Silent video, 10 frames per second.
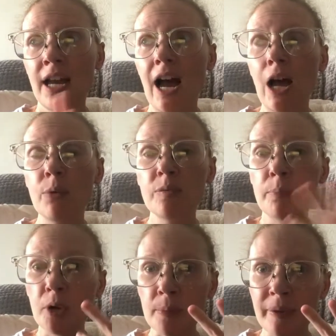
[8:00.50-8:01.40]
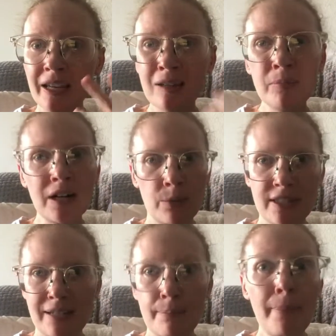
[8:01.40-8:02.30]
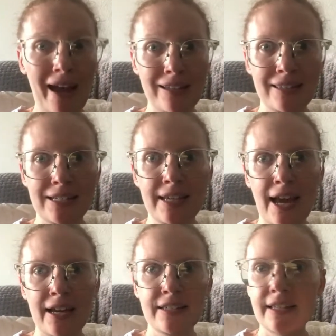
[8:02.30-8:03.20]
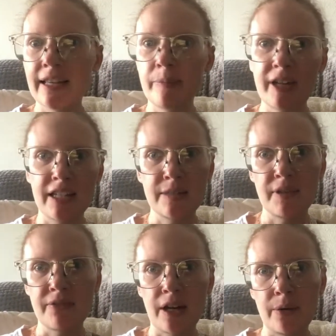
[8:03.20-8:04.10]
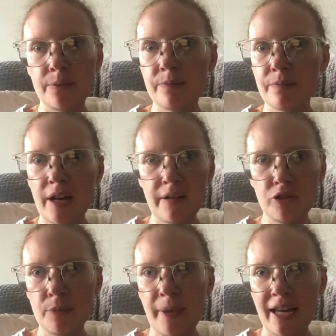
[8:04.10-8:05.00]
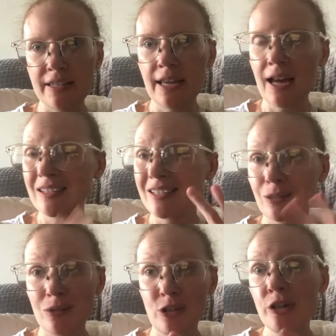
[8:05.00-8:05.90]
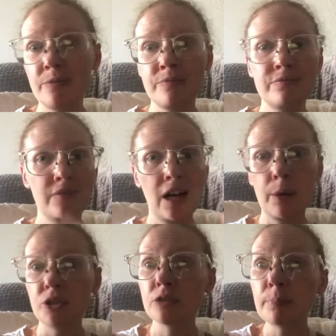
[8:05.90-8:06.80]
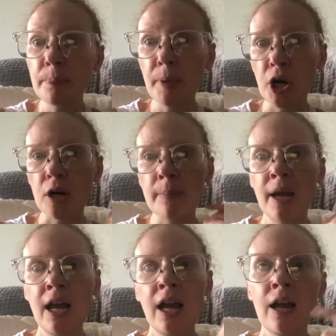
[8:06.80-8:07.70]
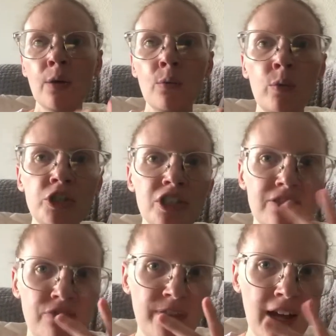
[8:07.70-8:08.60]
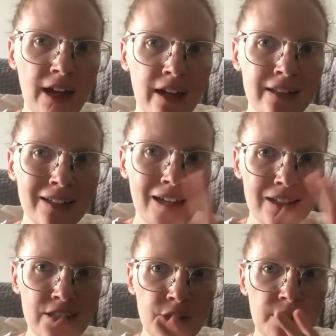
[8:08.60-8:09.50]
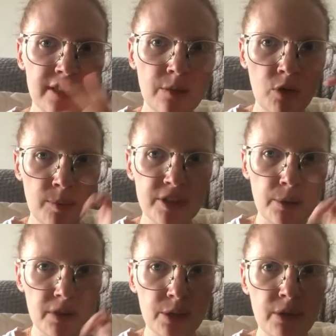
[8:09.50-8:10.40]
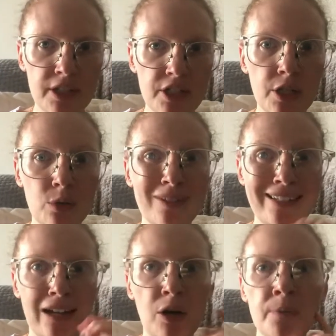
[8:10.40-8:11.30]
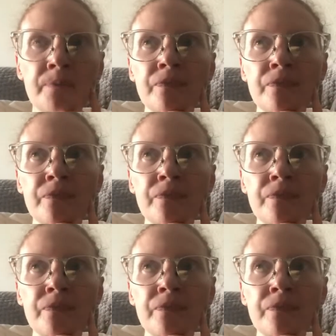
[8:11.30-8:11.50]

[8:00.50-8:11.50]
I was burping, but I wasn't passing gas. They kept asking me if I could pass gas, and I couldn't. I would just burp. Which it's fine, the gas is going somewhere, but they really wanted to go down.